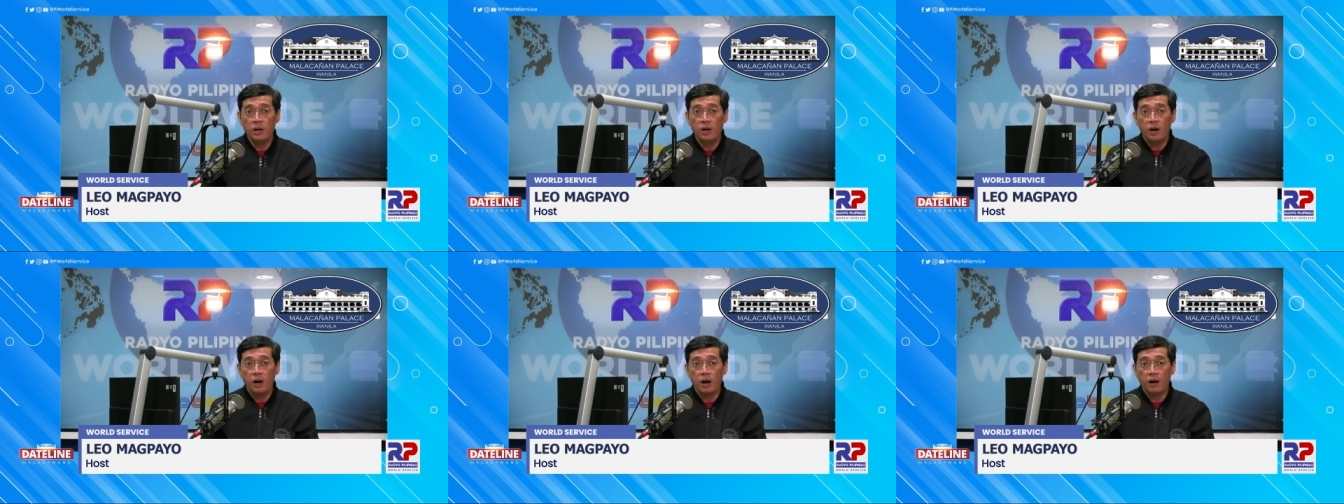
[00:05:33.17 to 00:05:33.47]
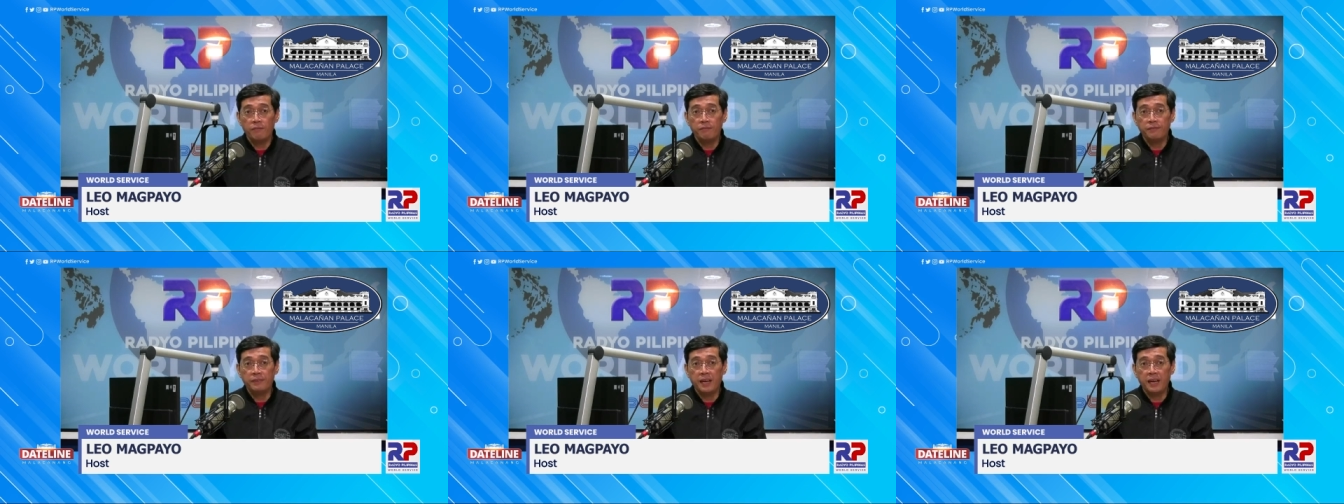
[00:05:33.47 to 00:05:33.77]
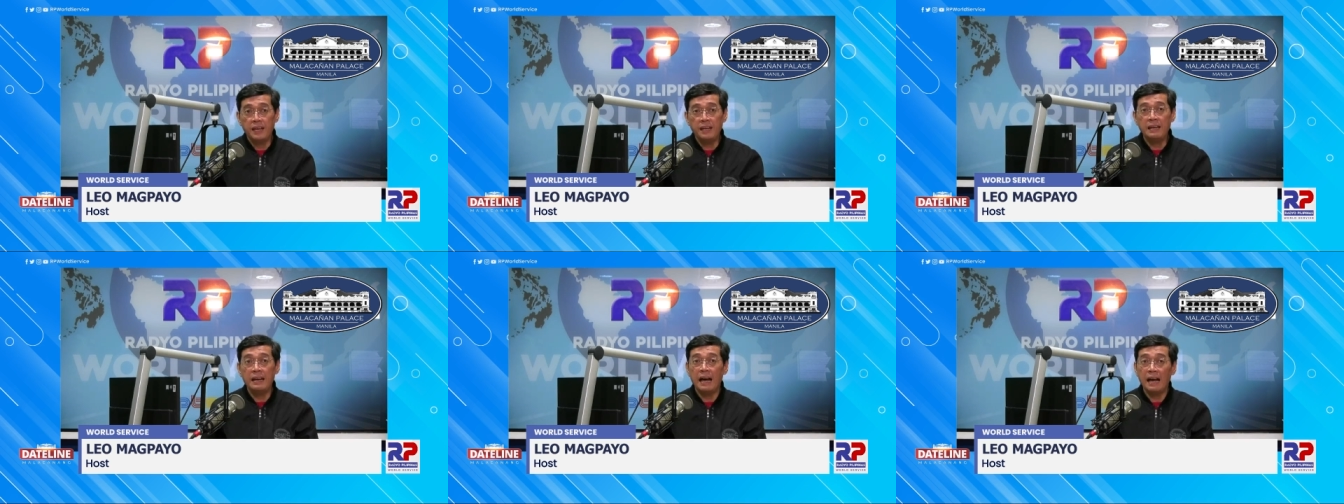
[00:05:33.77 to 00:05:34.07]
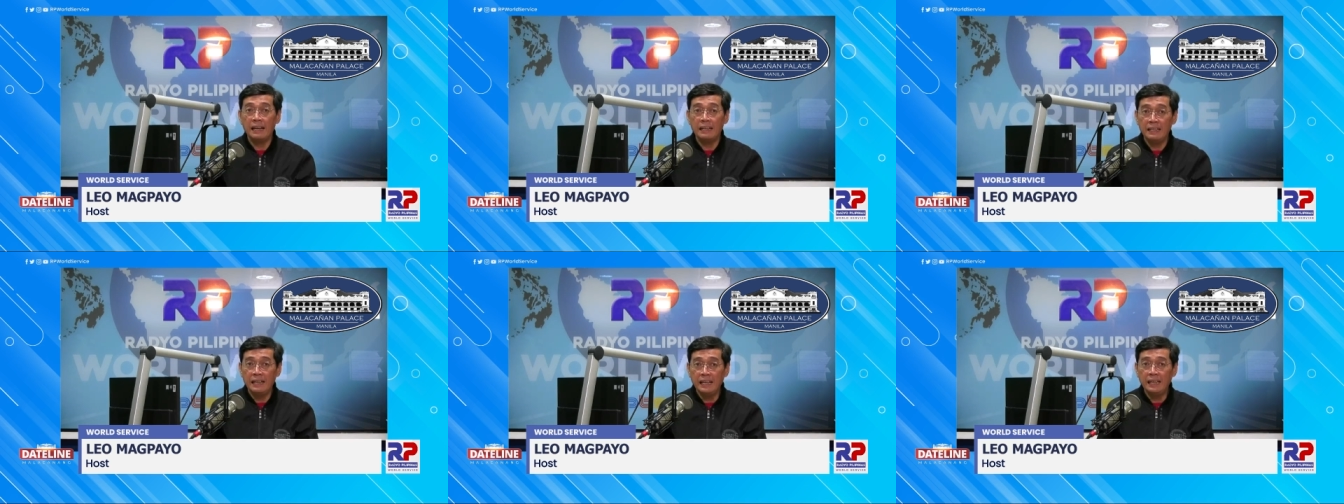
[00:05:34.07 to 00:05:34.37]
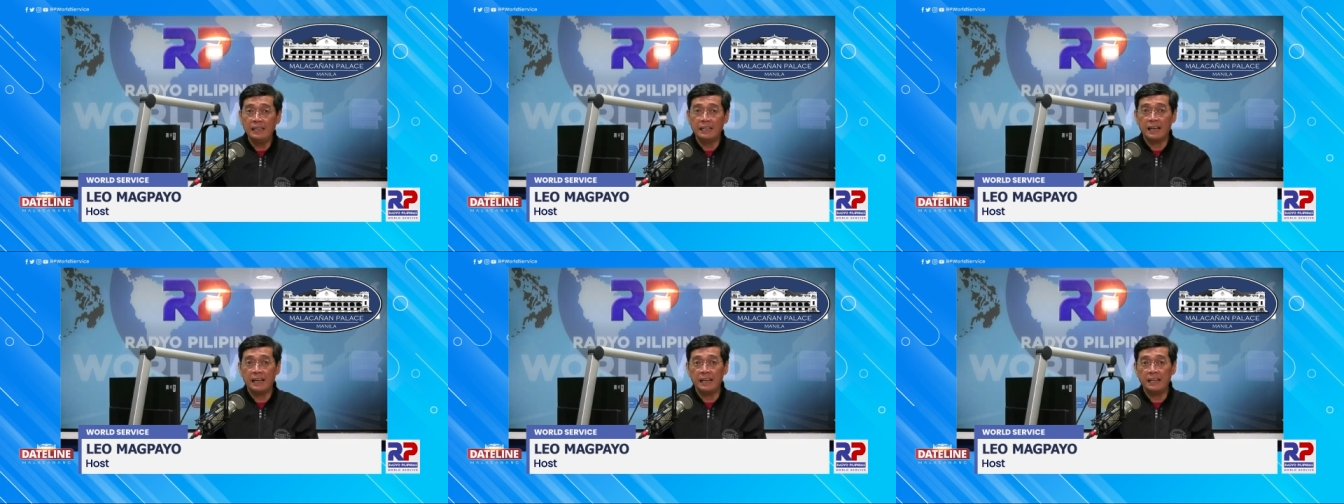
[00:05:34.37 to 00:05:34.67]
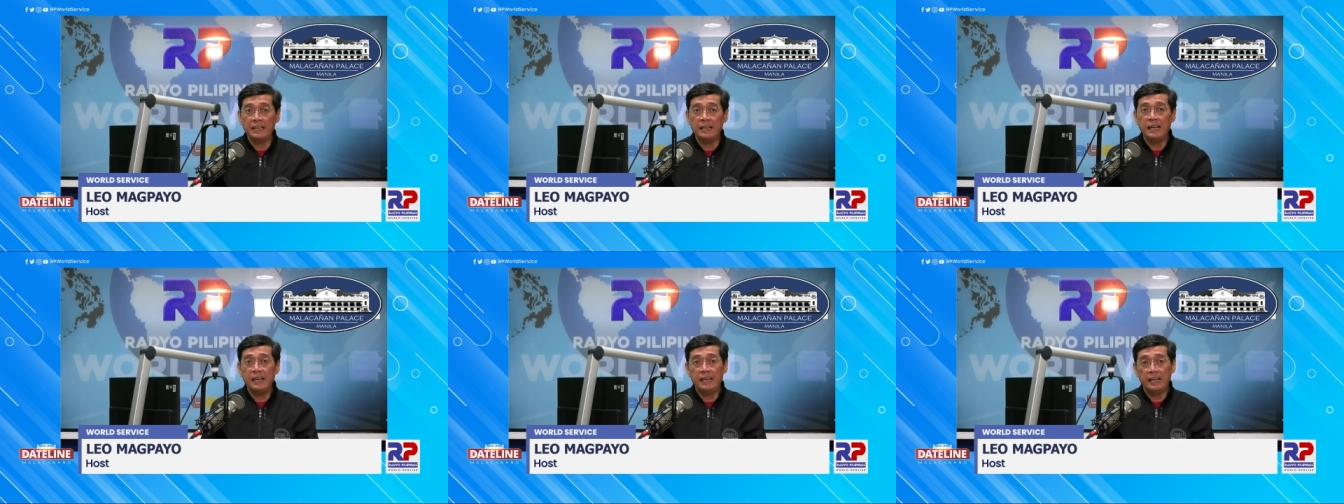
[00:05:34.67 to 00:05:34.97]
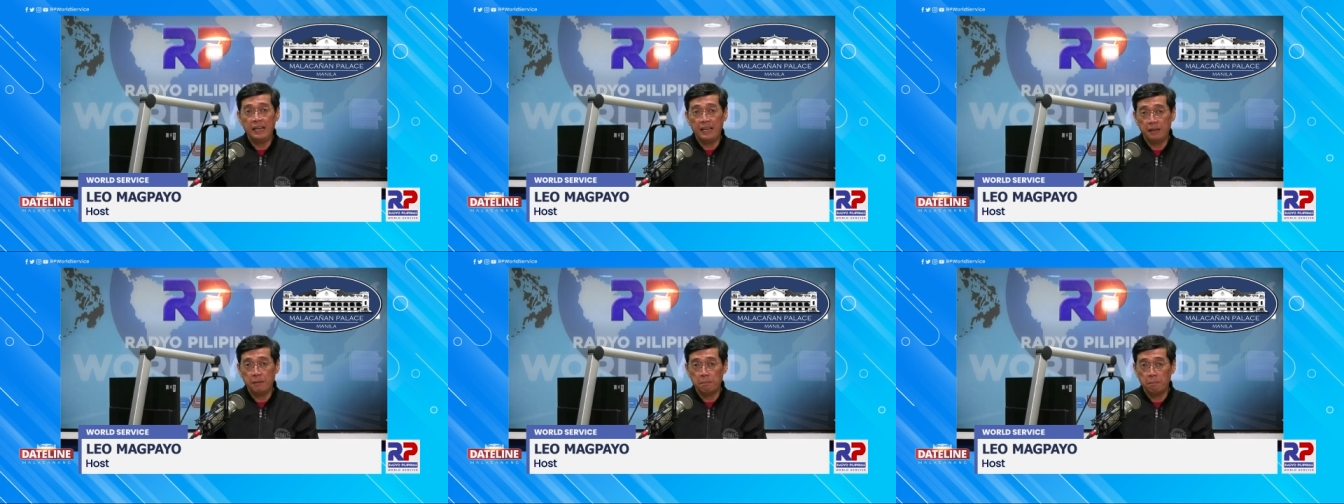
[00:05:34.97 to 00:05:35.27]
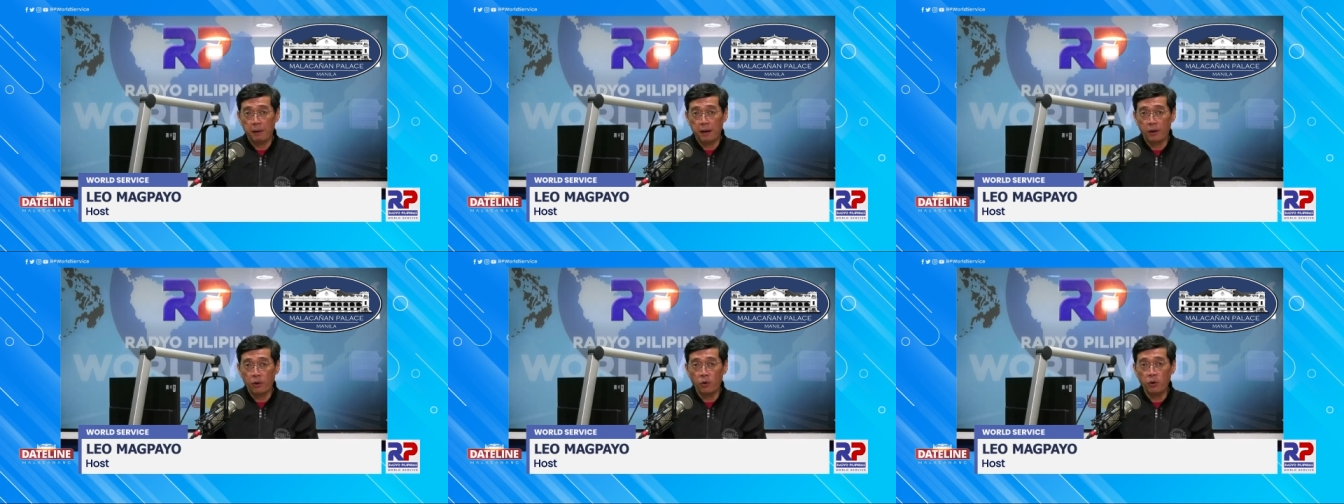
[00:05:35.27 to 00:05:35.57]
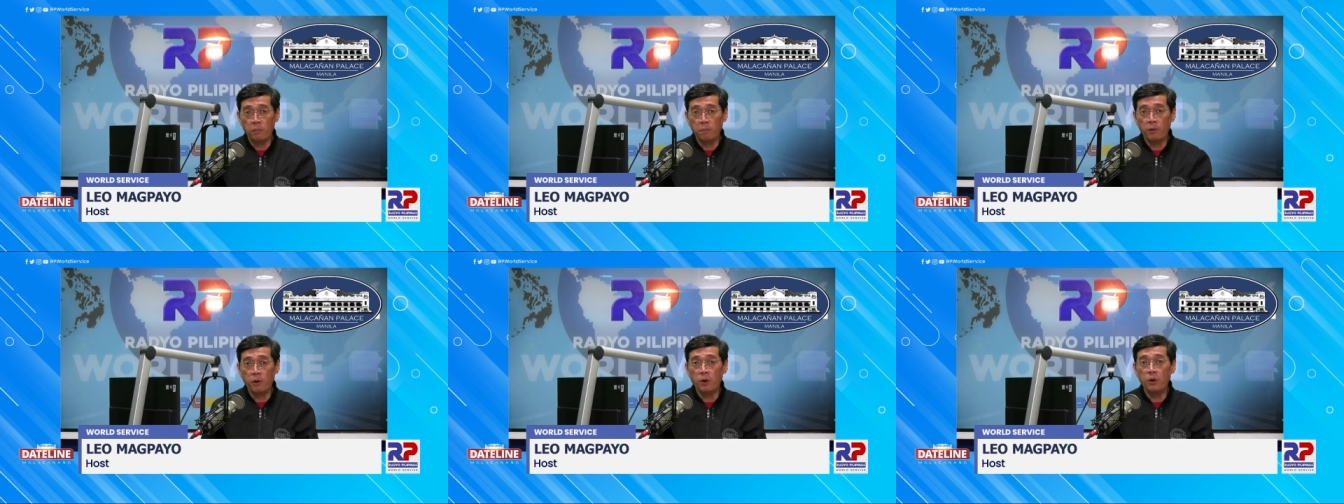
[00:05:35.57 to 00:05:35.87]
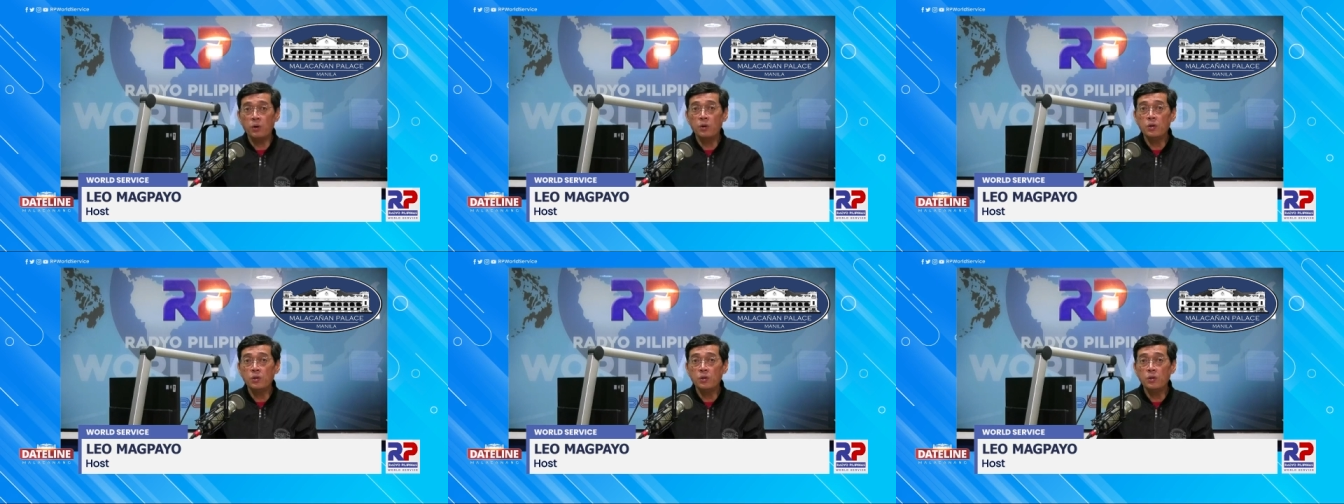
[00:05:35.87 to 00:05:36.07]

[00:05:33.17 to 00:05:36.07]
of Ginhalinan in Barobo,